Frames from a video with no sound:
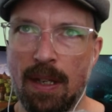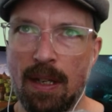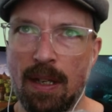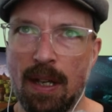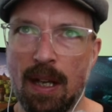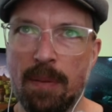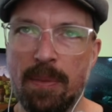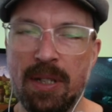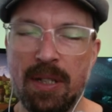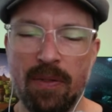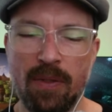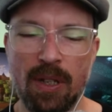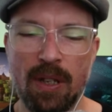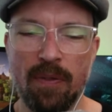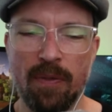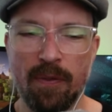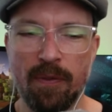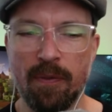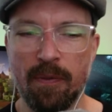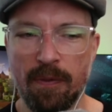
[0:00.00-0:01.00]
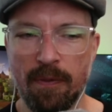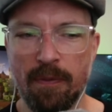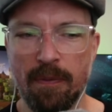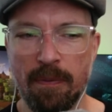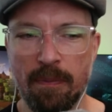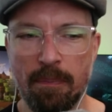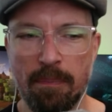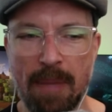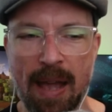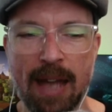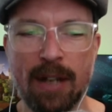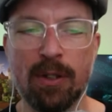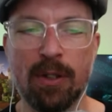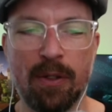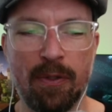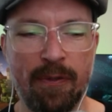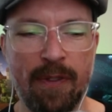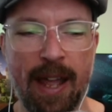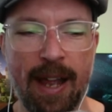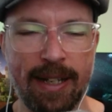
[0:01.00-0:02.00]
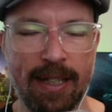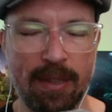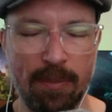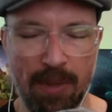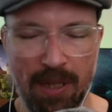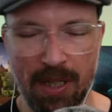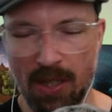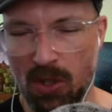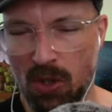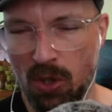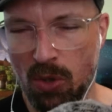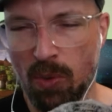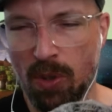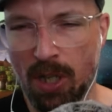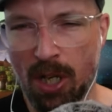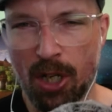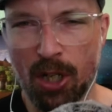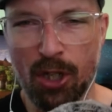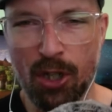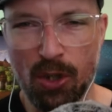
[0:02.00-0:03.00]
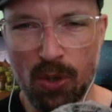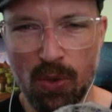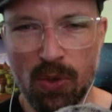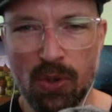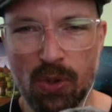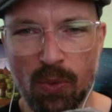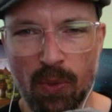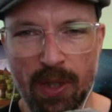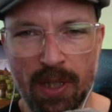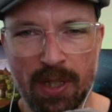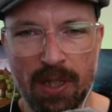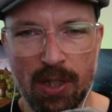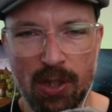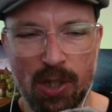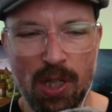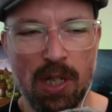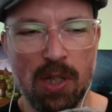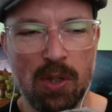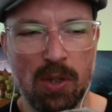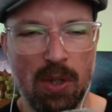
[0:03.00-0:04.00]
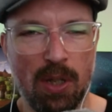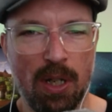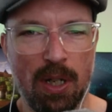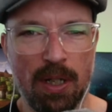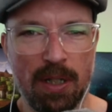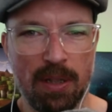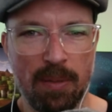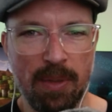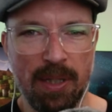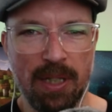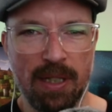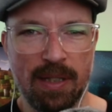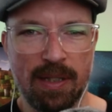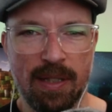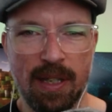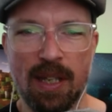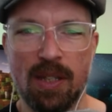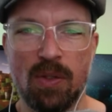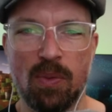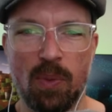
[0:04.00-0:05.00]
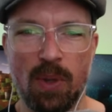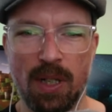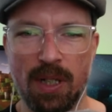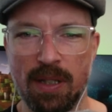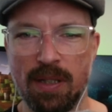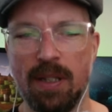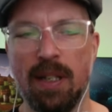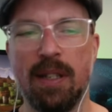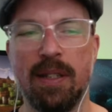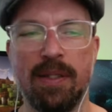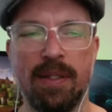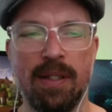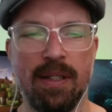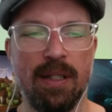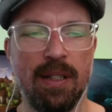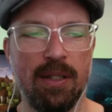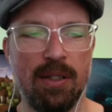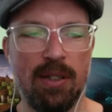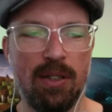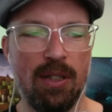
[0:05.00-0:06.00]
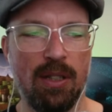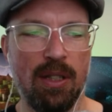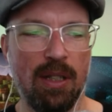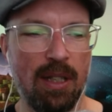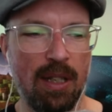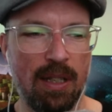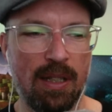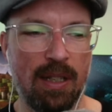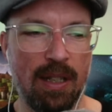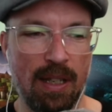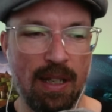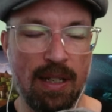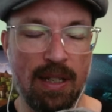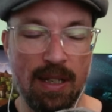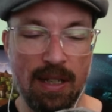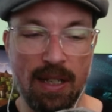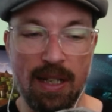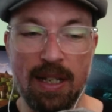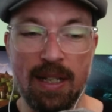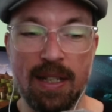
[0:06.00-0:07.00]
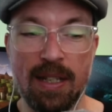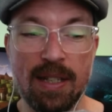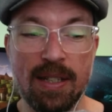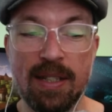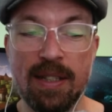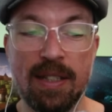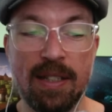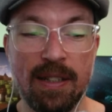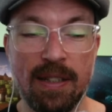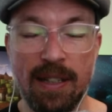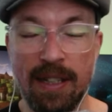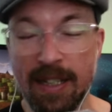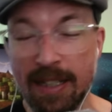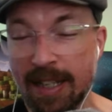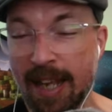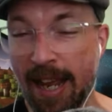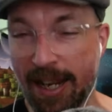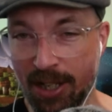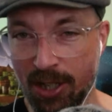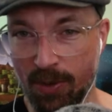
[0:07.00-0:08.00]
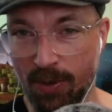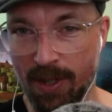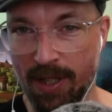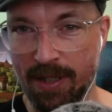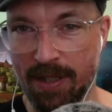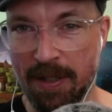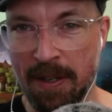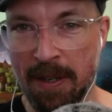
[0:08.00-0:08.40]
I mean, if matter of fact, and because you and I are used to reading the changelogs, I mean, it says what it says, and it isn't inaccurate.